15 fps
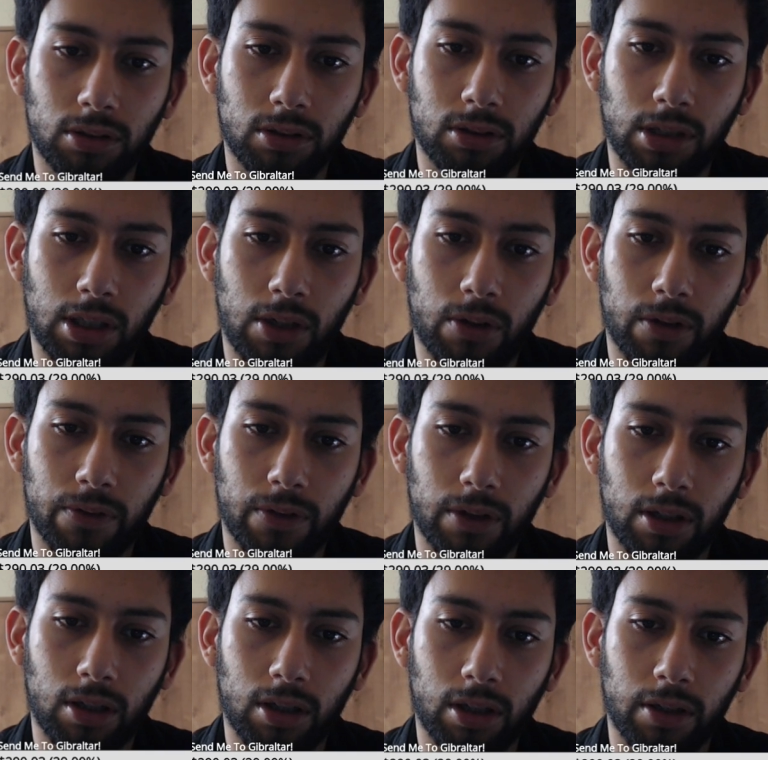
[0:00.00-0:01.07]
Now I
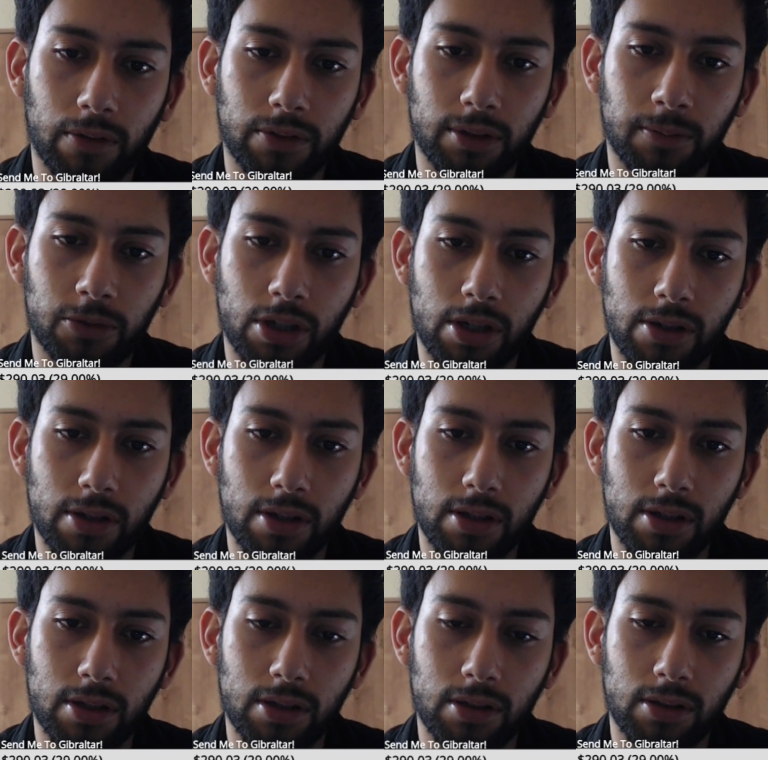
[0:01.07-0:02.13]
finally have some
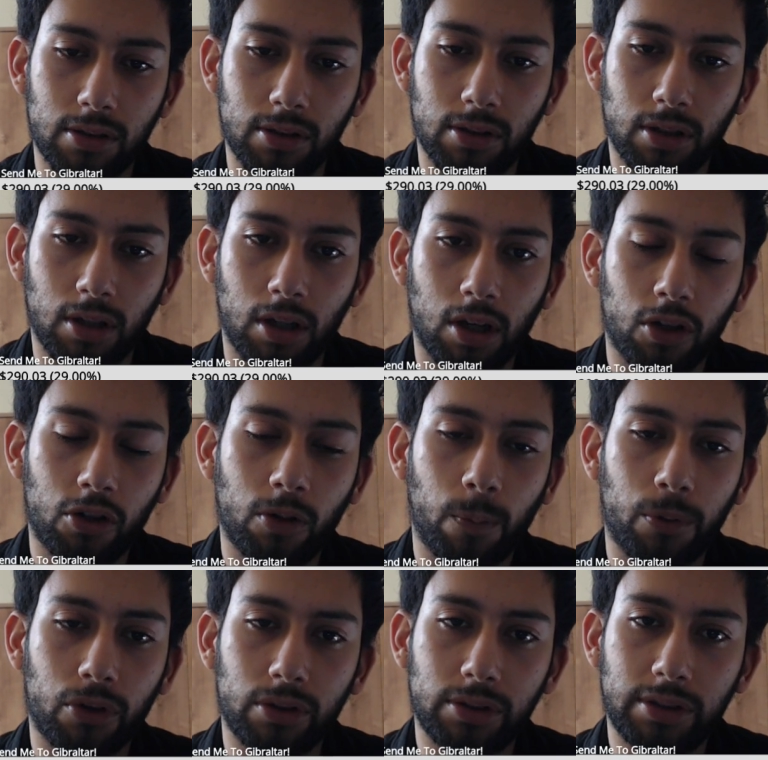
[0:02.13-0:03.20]
chances.
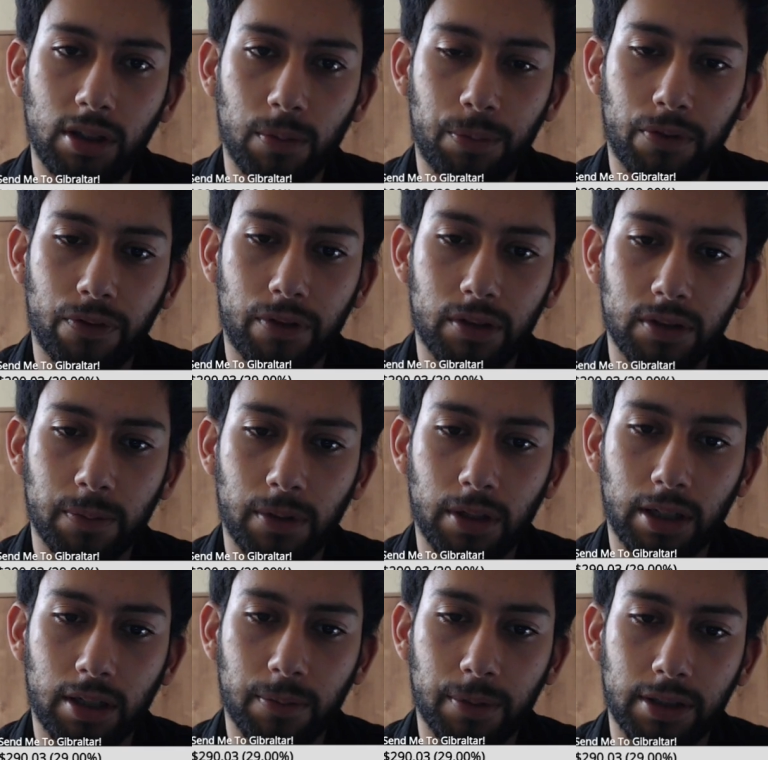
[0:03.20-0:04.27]
Computer still prefers
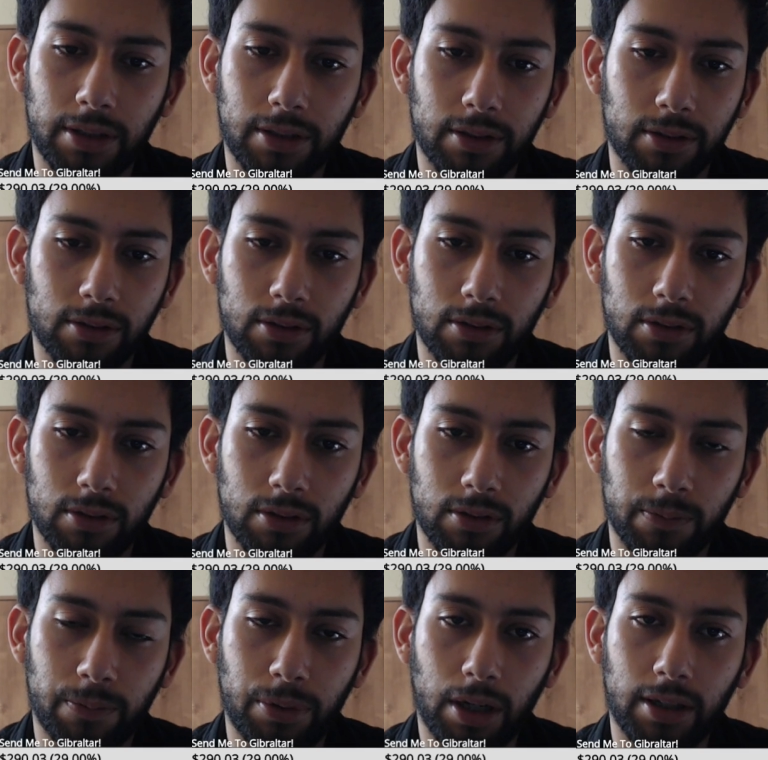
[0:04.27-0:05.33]
black, but
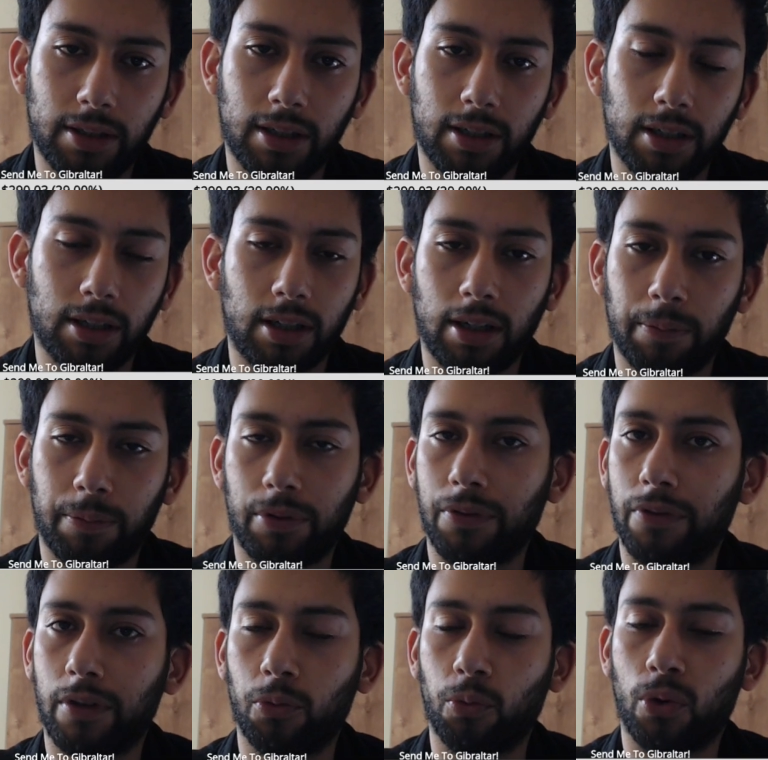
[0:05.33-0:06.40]
practically I
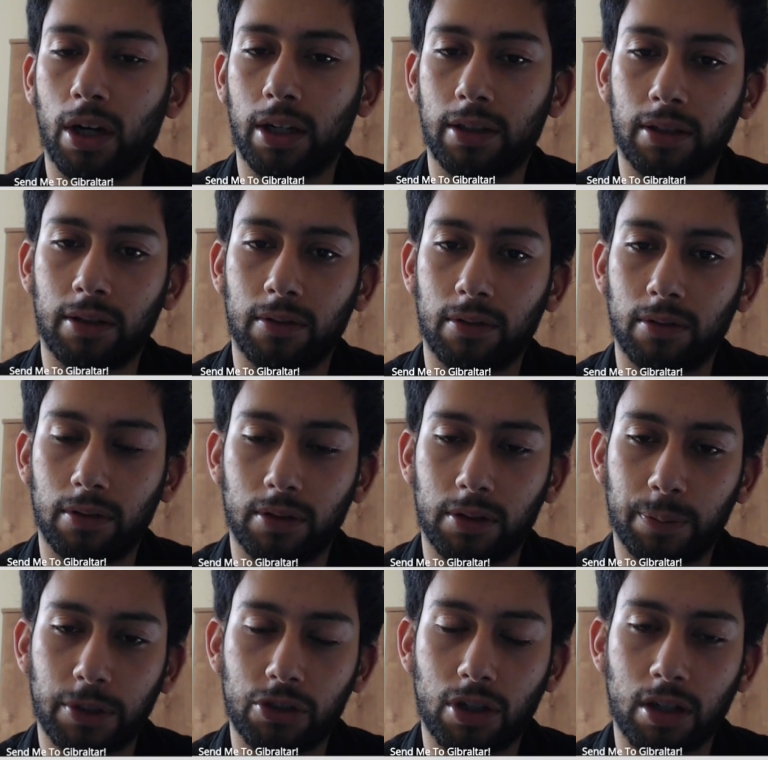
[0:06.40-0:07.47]
prefer white, in,
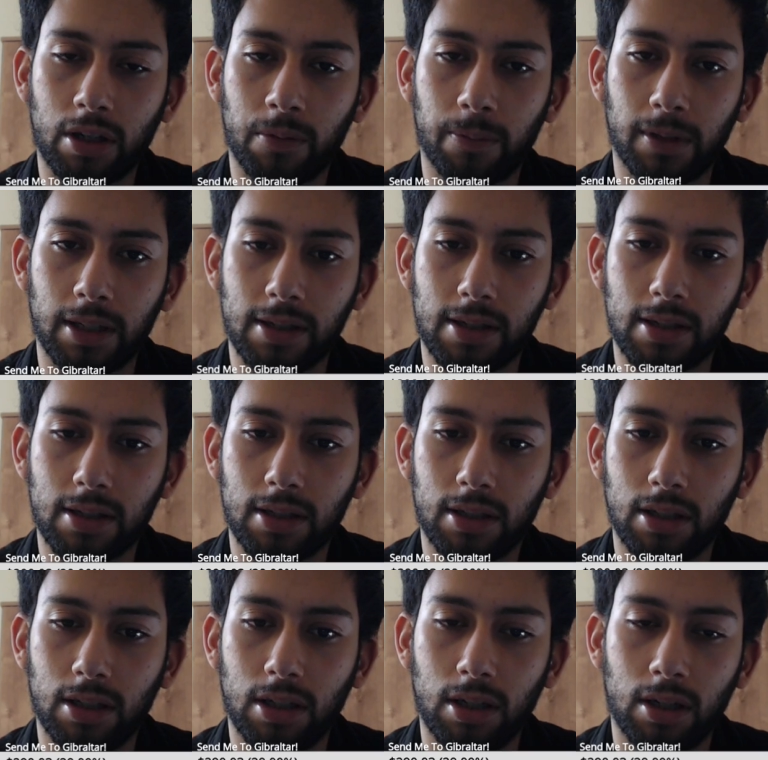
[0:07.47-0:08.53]
especially in blitz.
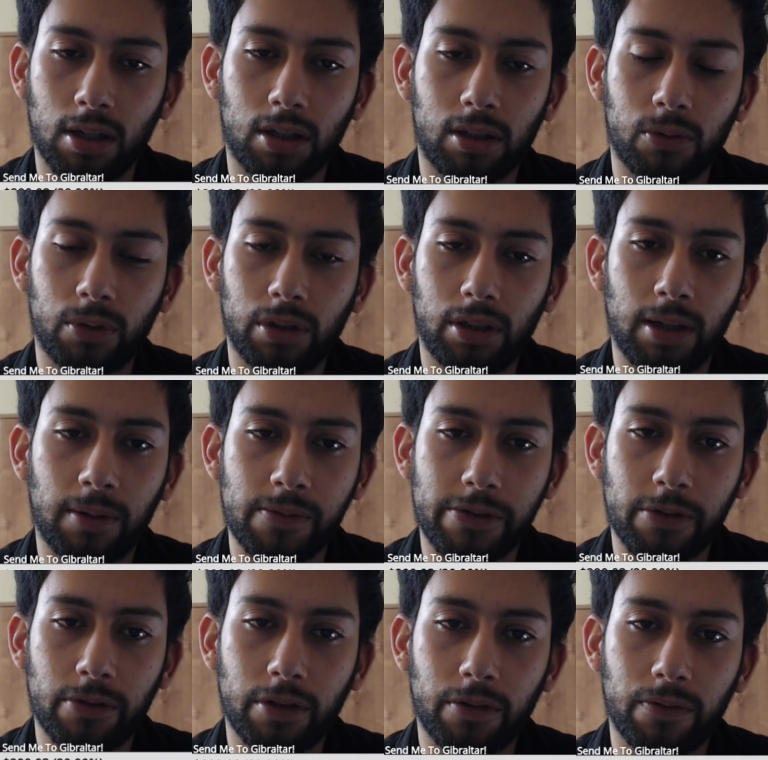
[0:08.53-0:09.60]
Queen comes to
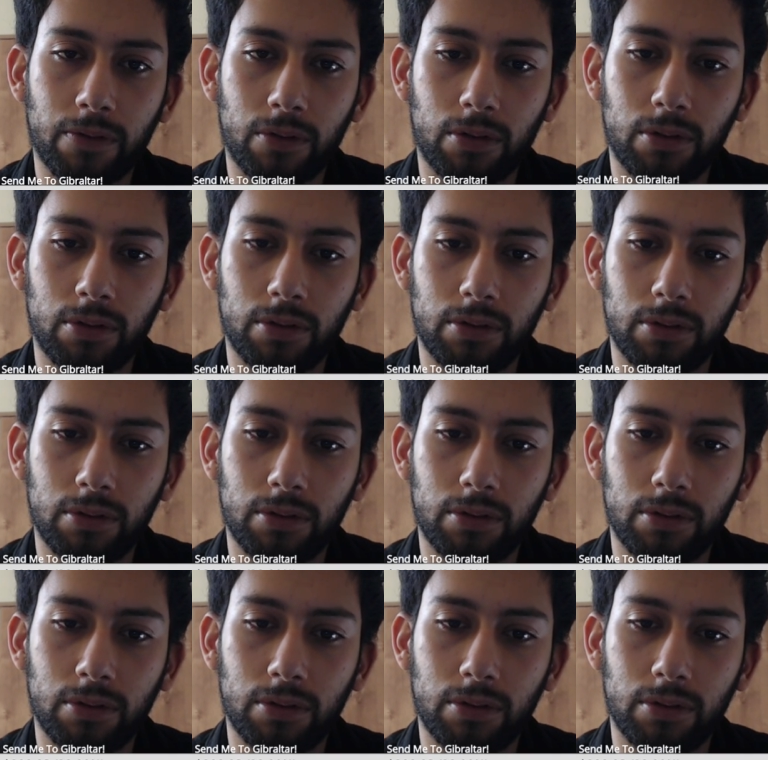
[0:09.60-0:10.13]
d4.